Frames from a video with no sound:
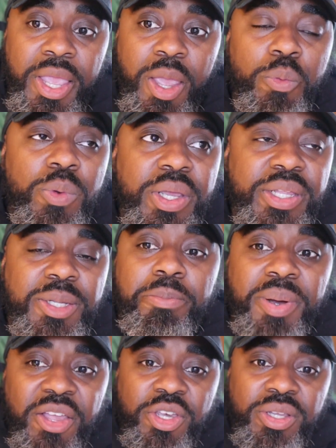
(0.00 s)
And when we look at the
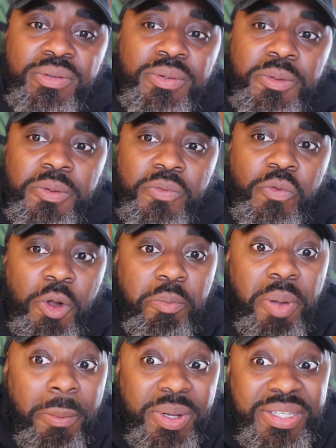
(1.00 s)
budget for
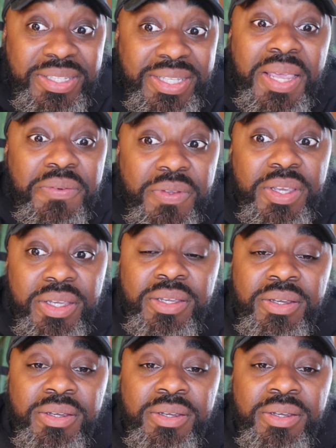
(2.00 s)
public safety,